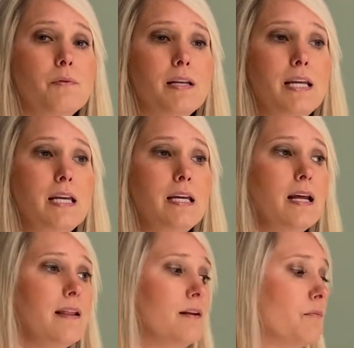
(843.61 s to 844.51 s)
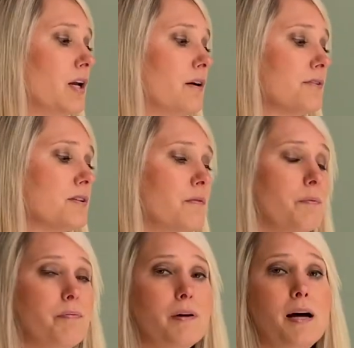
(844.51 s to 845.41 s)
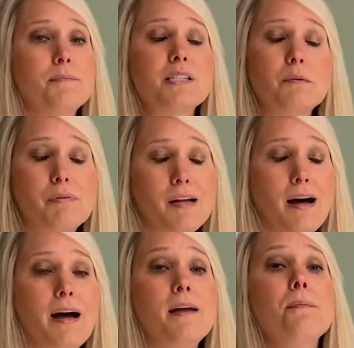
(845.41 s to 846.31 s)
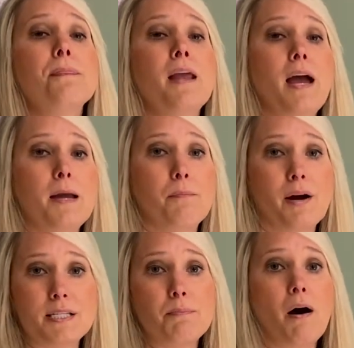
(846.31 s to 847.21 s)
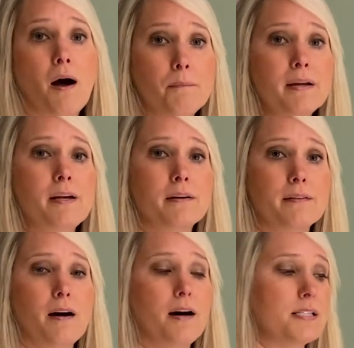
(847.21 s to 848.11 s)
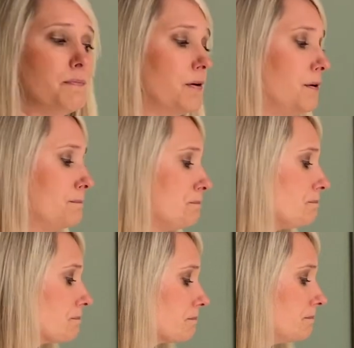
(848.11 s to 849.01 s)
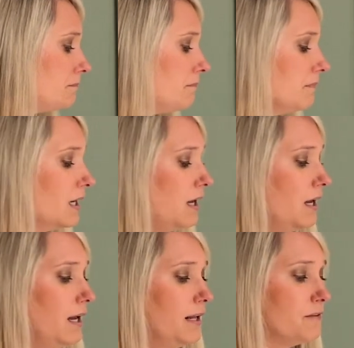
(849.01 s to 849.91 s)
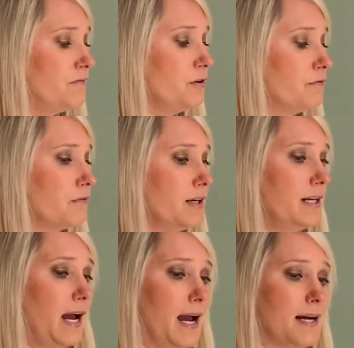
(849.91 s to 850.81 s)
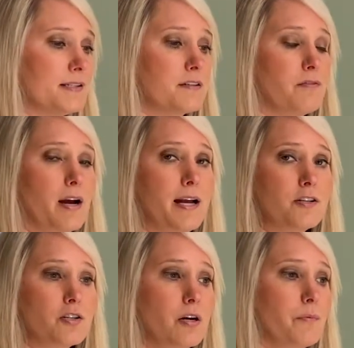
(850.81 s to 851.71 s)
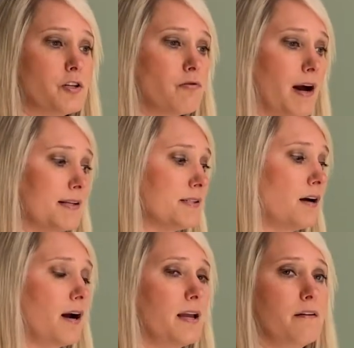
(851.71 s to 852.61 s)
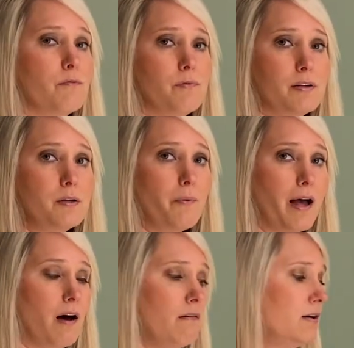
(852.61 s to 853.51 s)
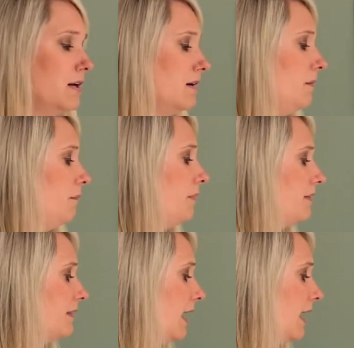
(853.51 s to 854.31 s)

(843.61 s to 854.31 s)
would need, and then we also supply a breast pump here at the hospital. And feel free to ask for extra. We try to stock it really well, but